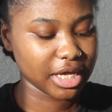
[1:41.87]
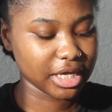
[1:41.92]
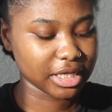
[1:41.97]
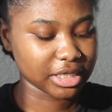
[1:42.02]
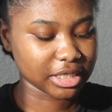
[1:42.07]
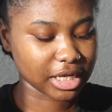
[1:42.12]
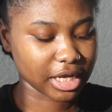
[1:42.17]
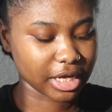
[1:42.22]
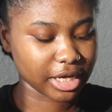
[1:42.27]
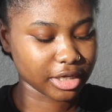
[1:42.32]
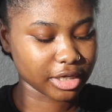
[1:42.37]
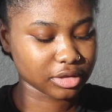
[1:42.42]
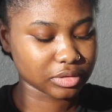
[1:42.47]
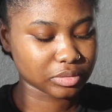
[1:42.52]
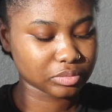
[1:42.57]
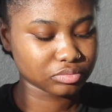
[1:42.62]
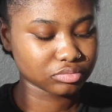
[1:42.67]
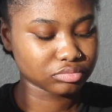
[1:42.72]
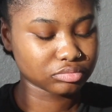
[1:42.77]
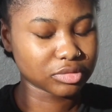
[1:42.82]
and like
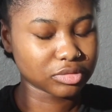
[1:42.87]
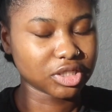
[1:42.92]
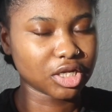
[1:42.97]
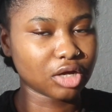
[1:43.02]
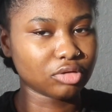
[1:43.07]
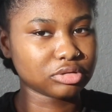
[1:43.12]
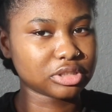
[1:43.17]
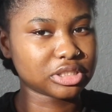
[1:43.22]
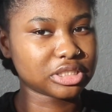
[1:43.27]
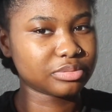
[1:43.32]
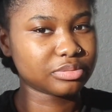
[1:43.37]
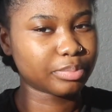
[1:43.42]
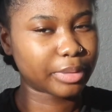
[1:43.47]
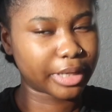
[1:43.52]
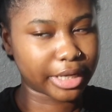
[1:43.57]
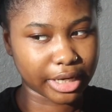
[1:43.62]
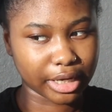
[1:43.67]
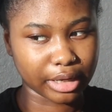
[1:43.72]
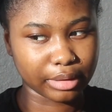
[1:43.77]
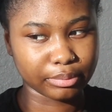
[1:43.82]
no
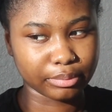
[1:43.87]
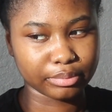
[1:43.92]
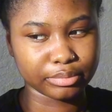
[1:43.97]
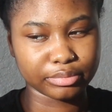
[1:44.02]
spam.